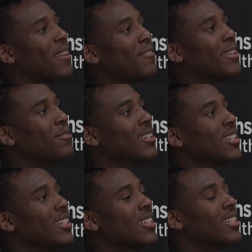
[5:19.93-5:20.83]
if he would
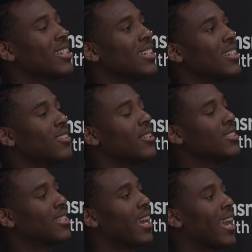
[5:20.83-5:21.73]
have
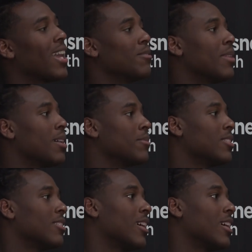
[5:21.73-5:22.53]
went to like Alabama,